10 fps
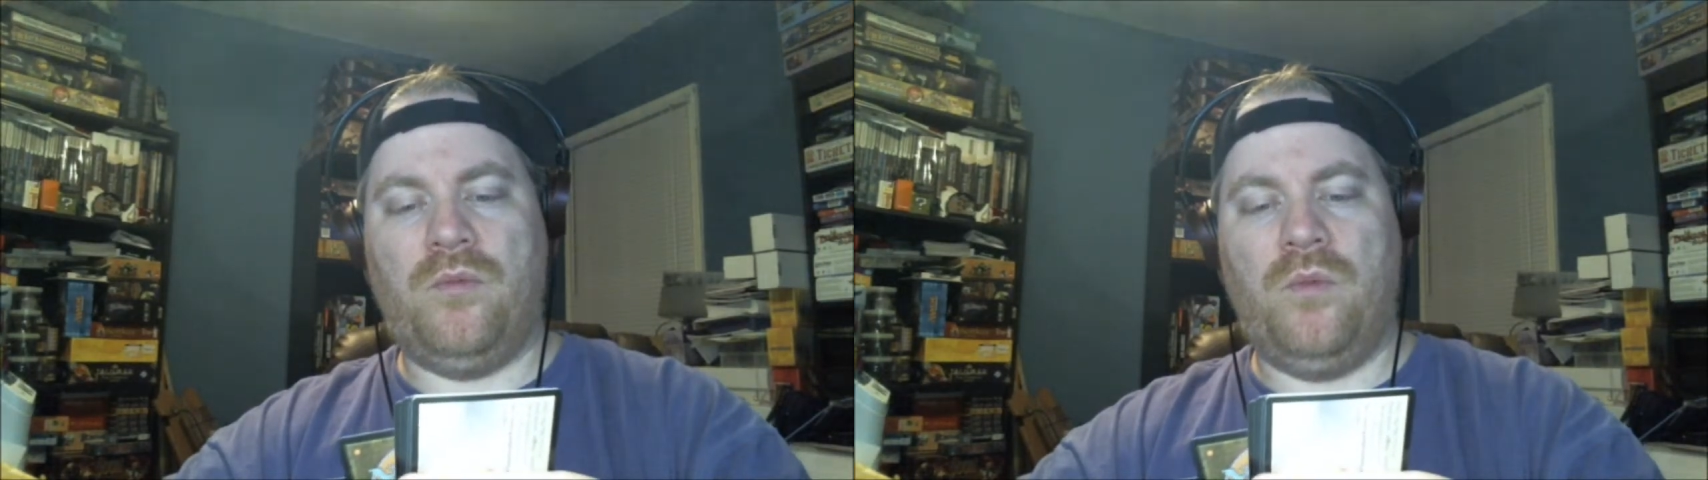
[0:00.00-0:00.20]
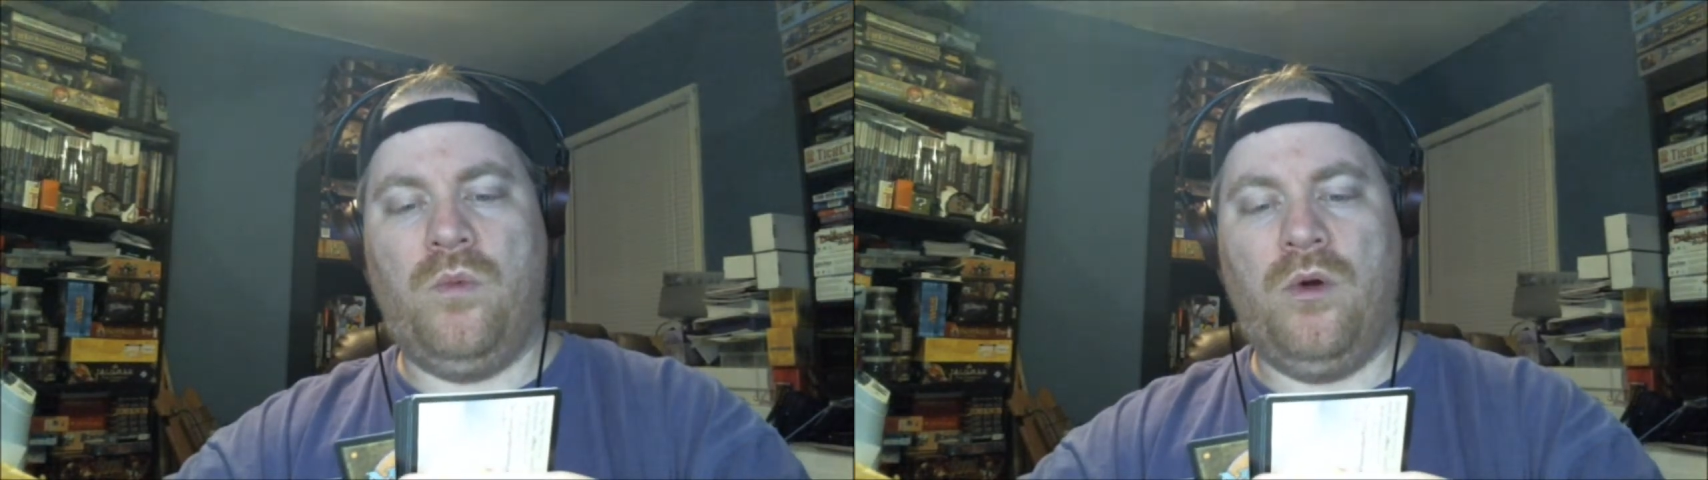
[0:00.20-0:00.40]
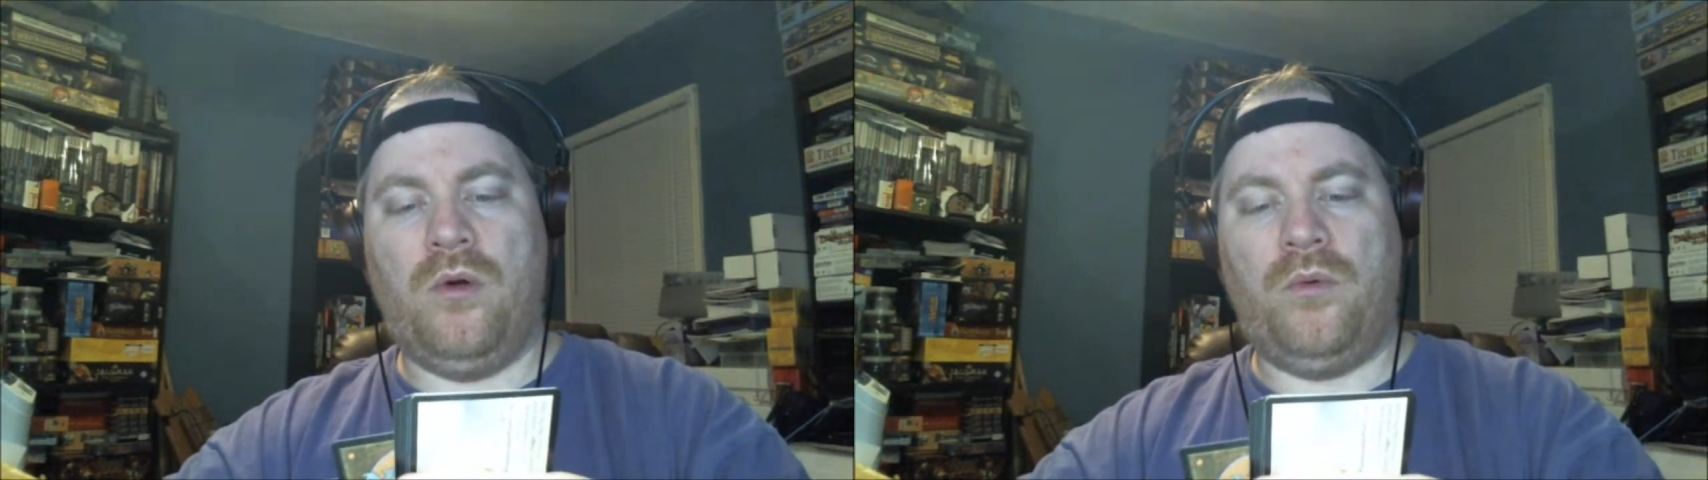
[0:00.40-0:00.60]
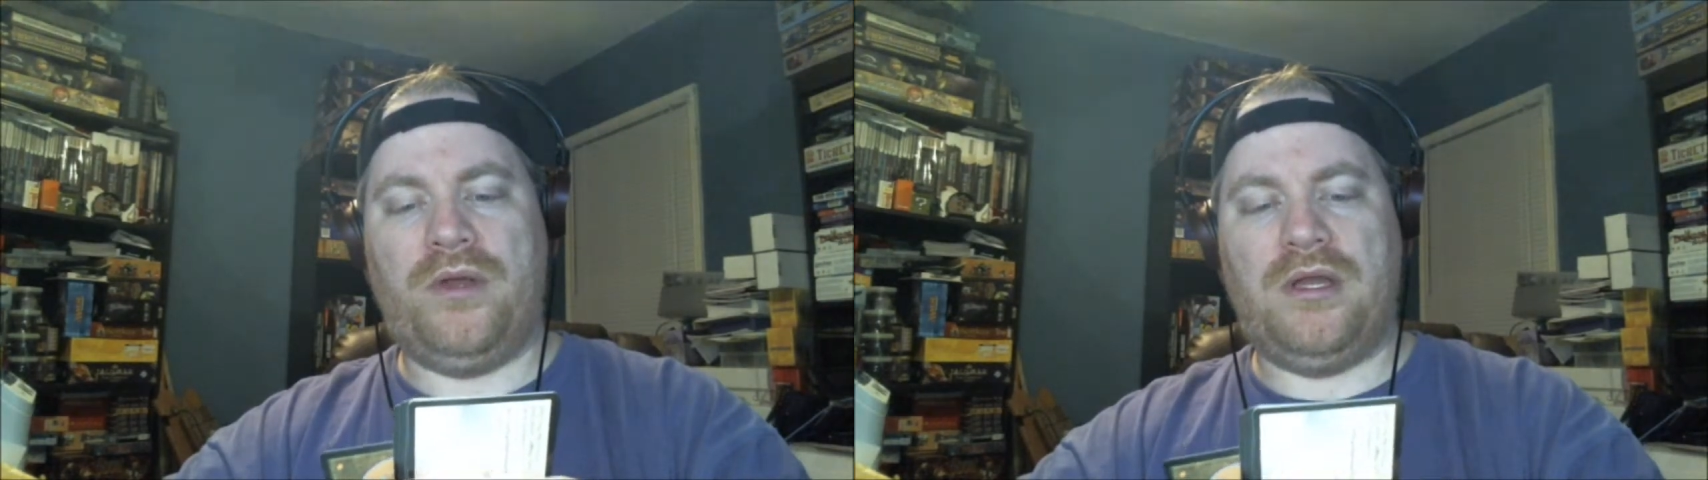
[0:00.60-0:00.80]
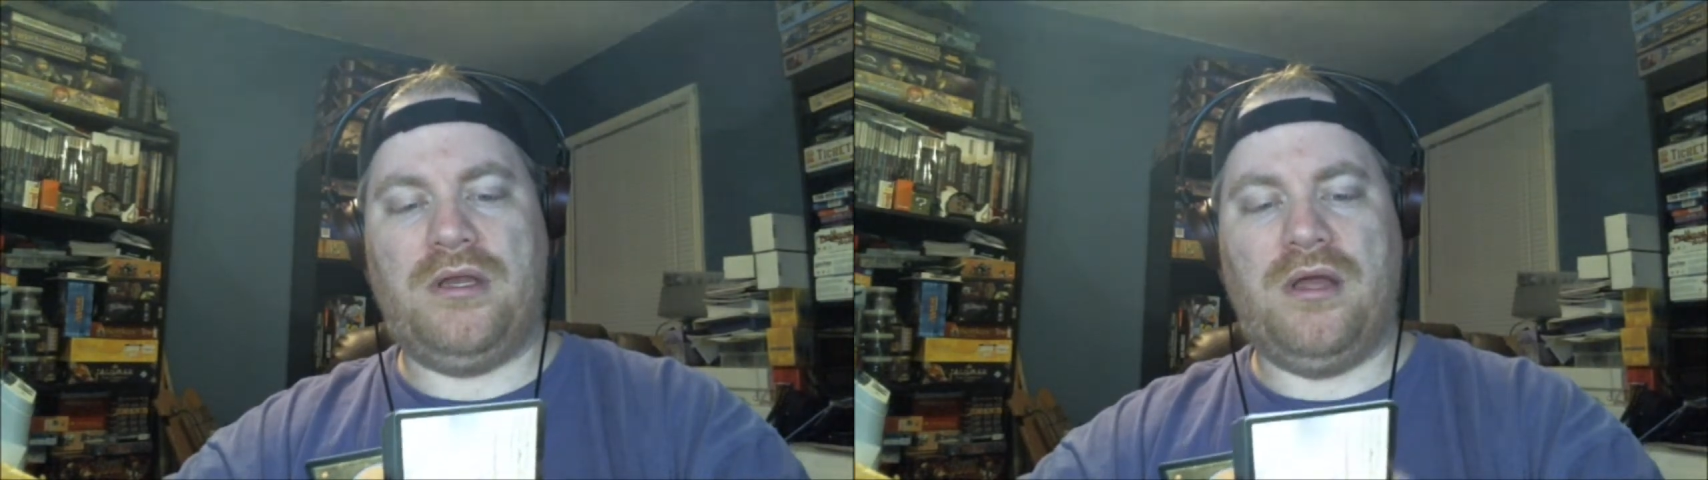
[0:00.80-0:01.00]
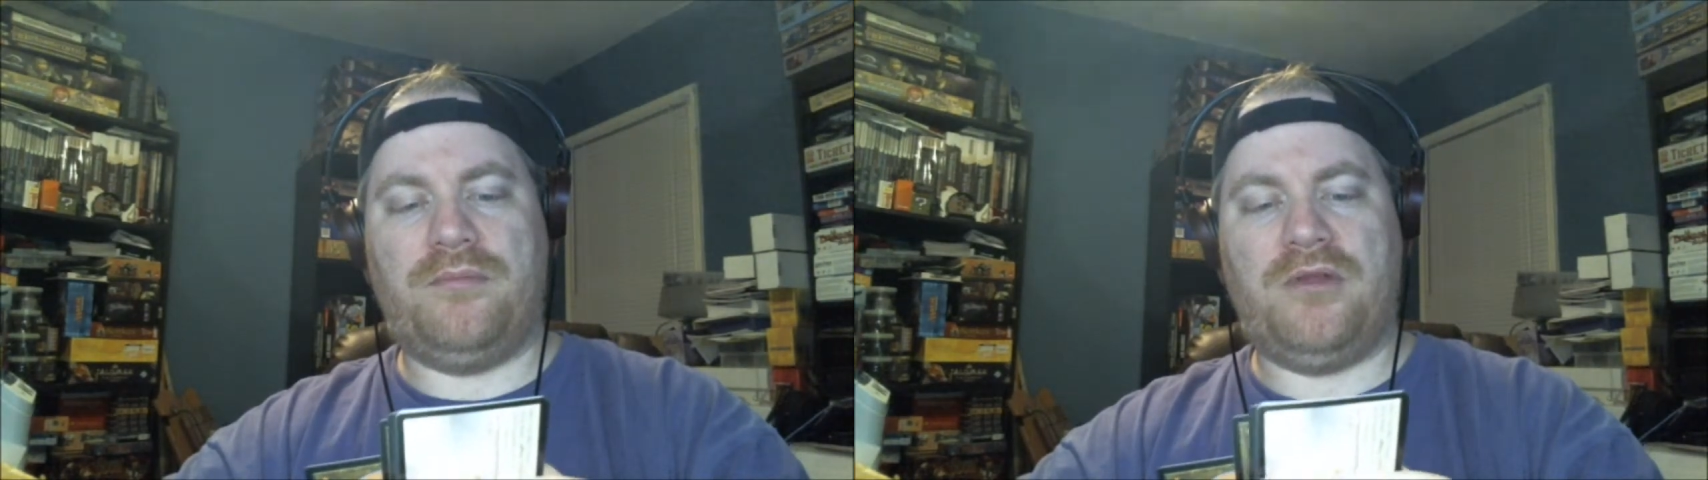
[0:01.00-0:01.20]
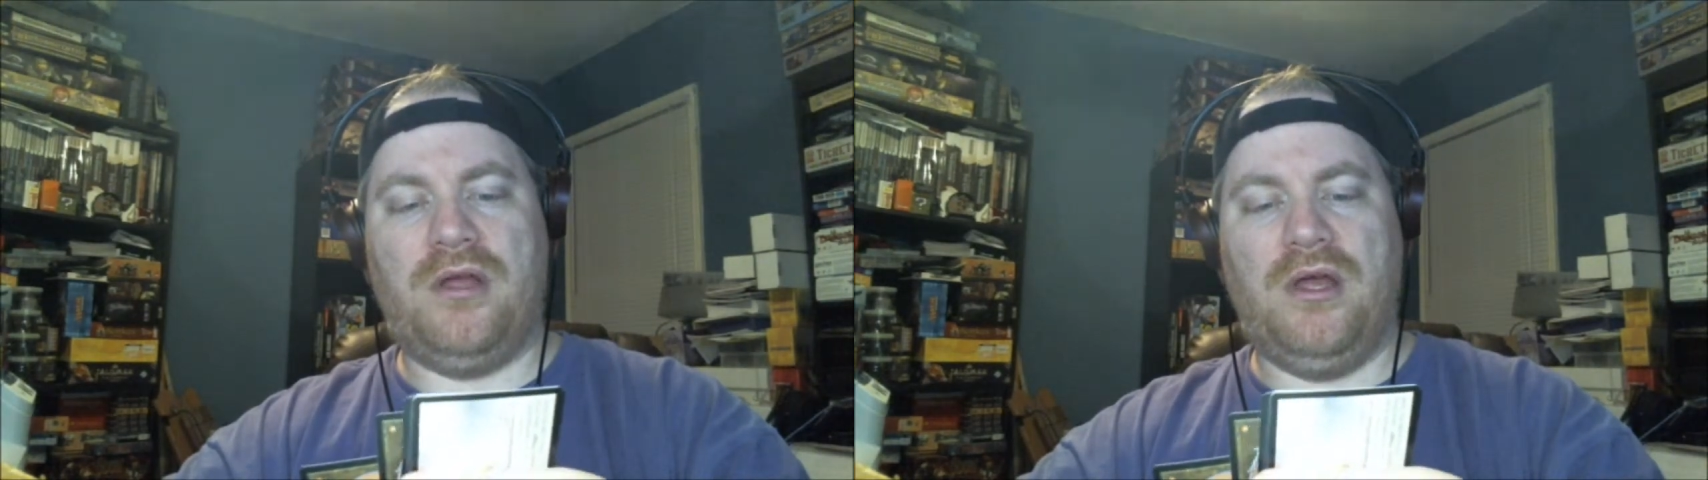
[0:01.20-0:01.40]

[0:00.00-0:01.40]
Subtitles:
Whirlwind Adept,